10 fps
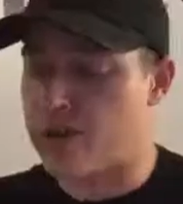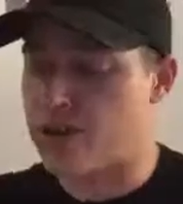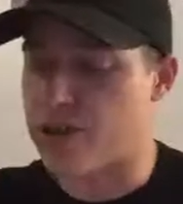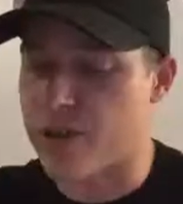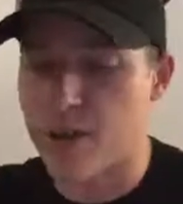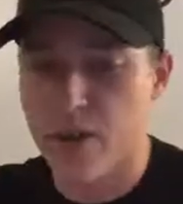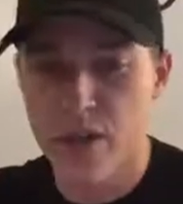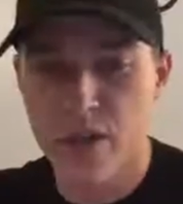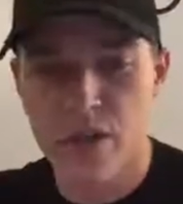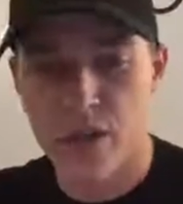interesting.
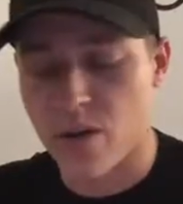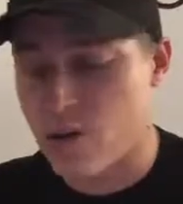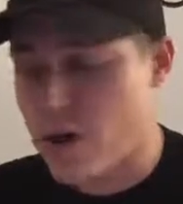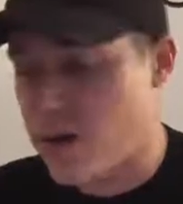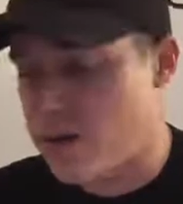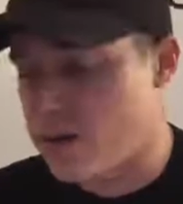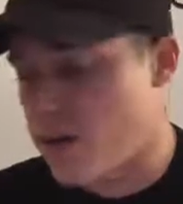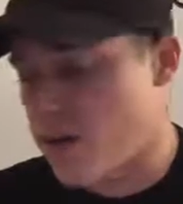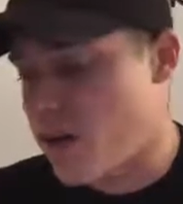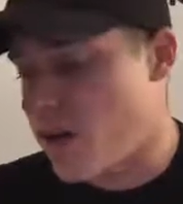So
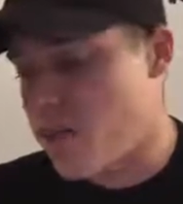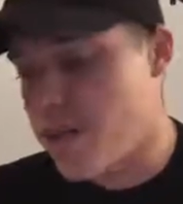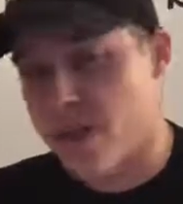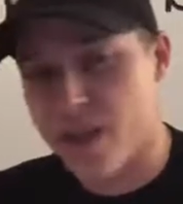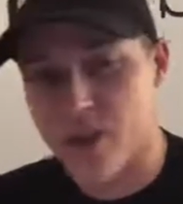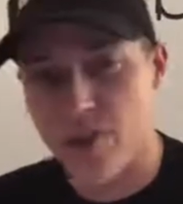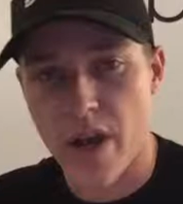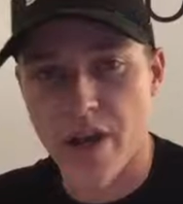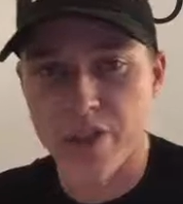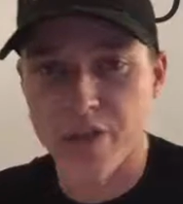that's
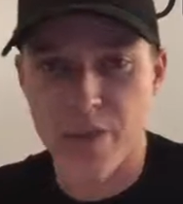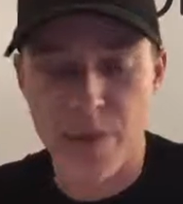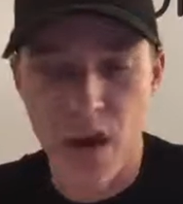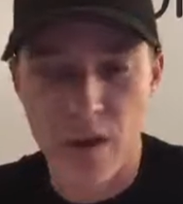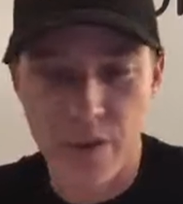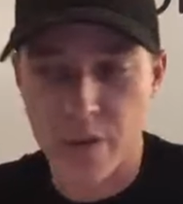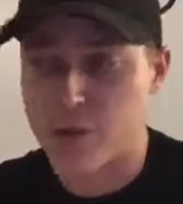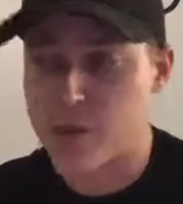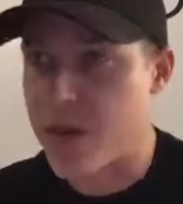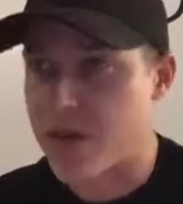great. Just from an offering
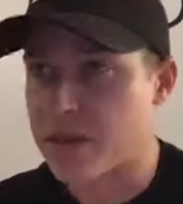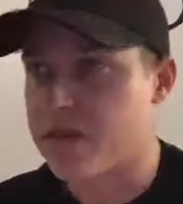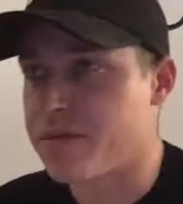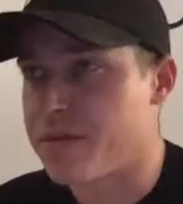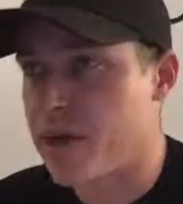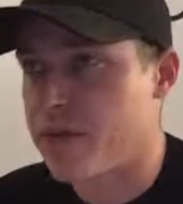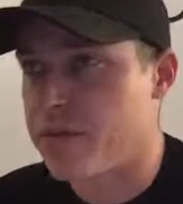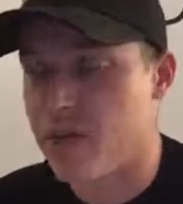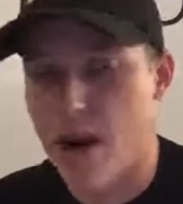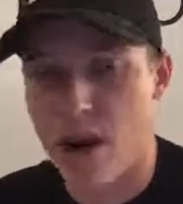perspective,
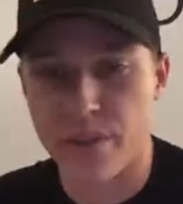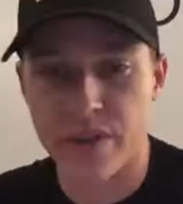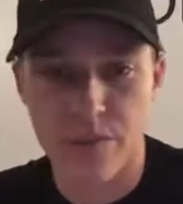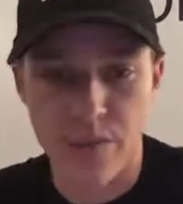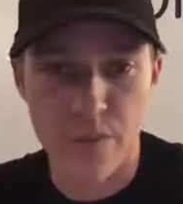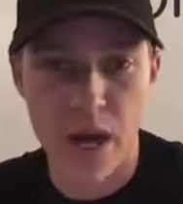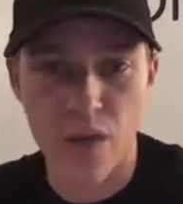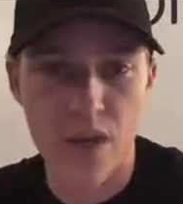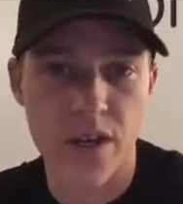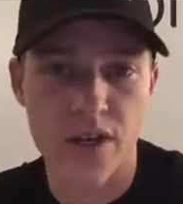helping to
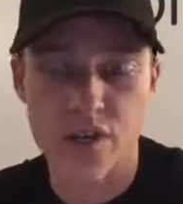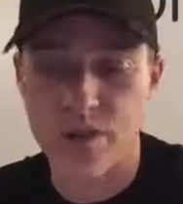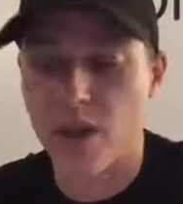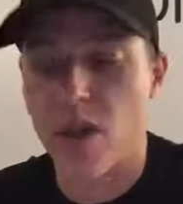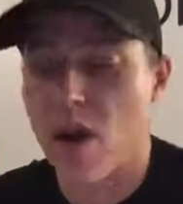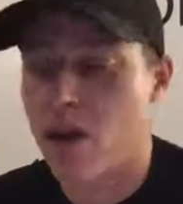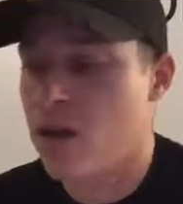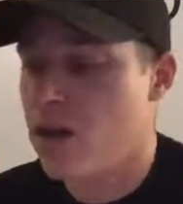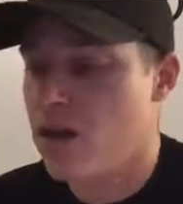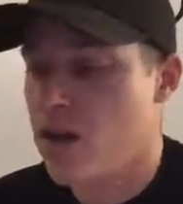propel the industry along.
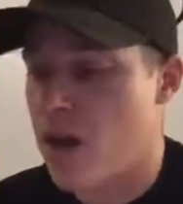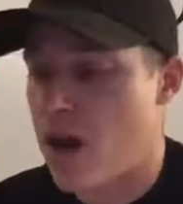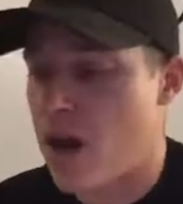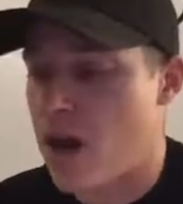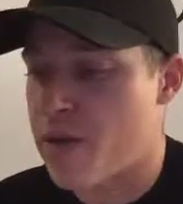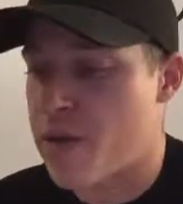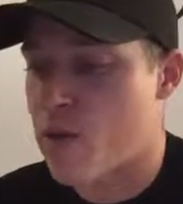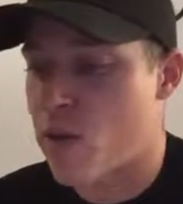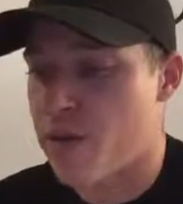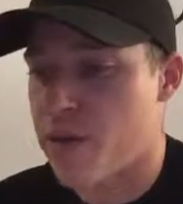I
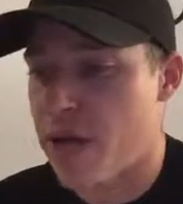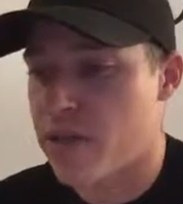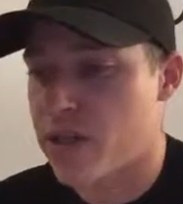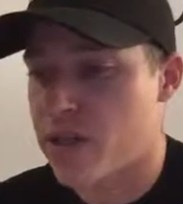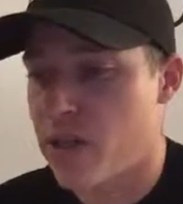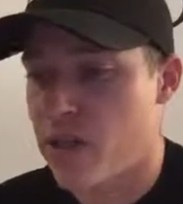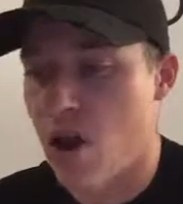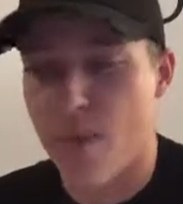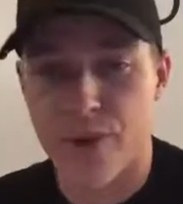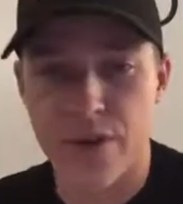think one of the best
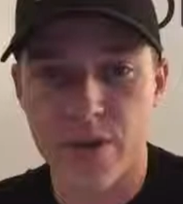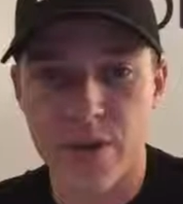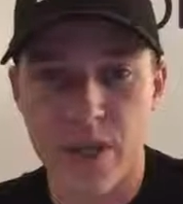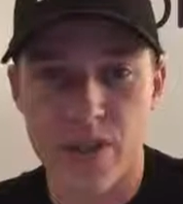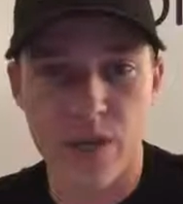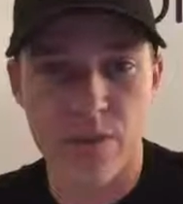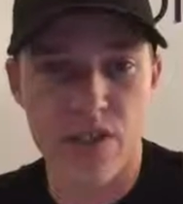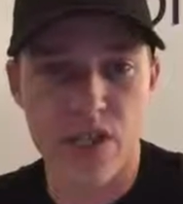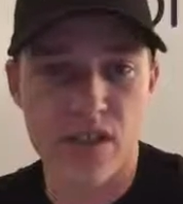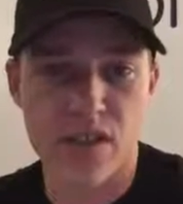opportunities that
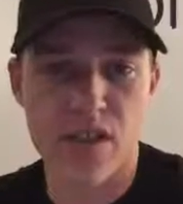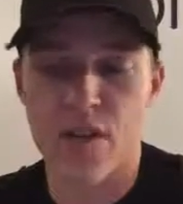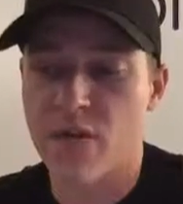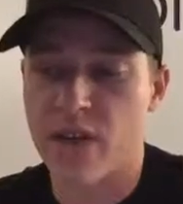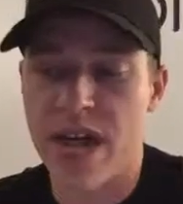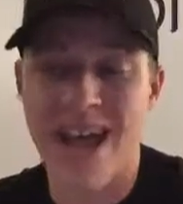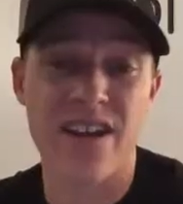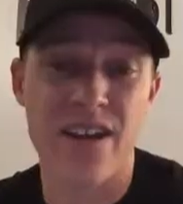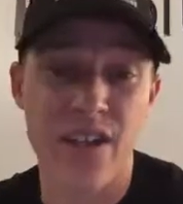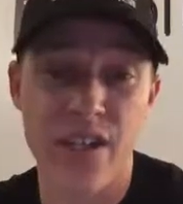presents itself in
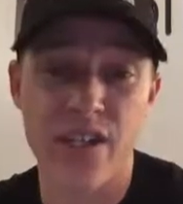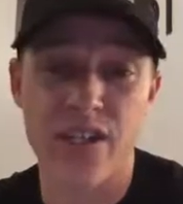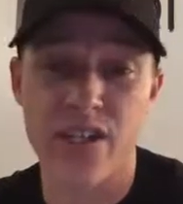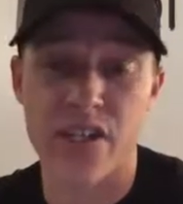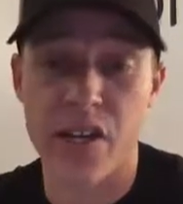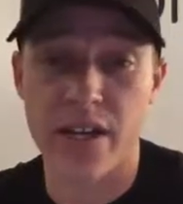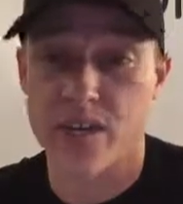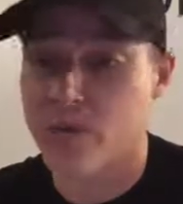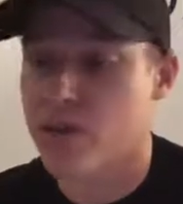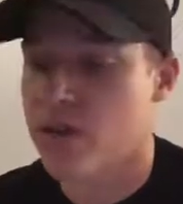any niche inside
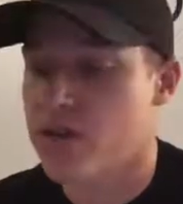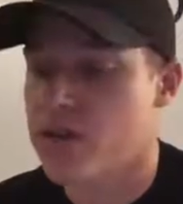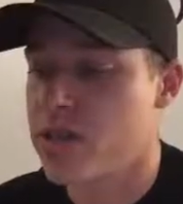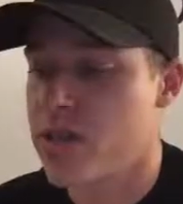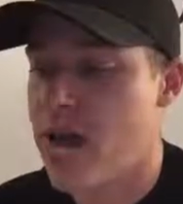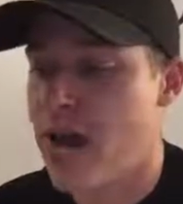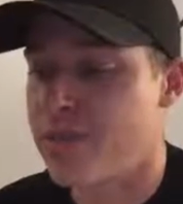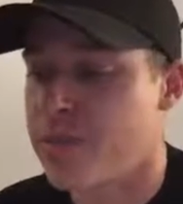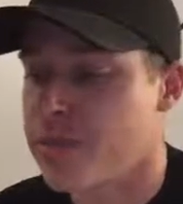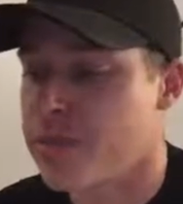cryptocurrency
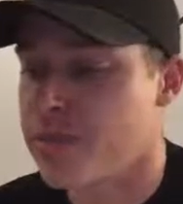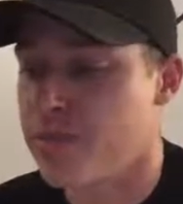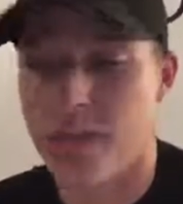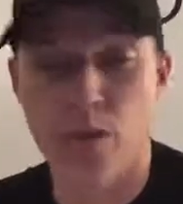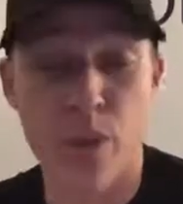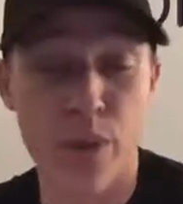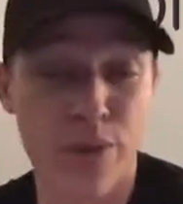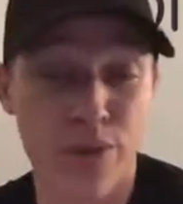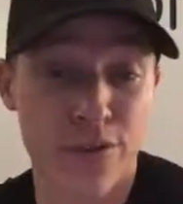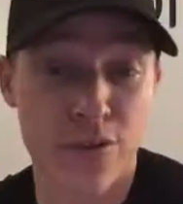happens to be where
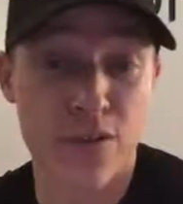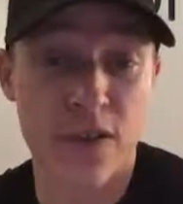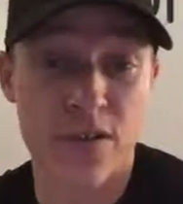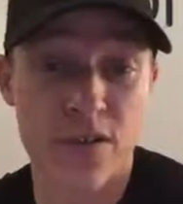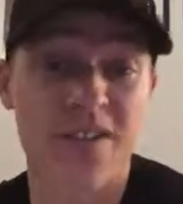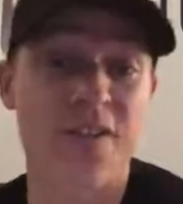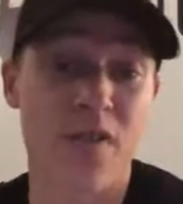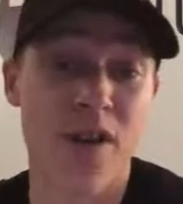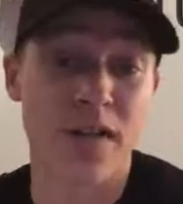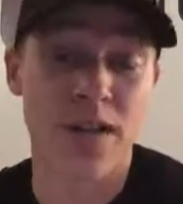people do things
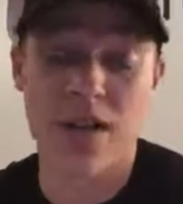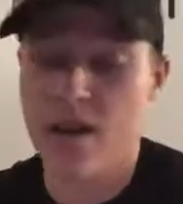incorrectly.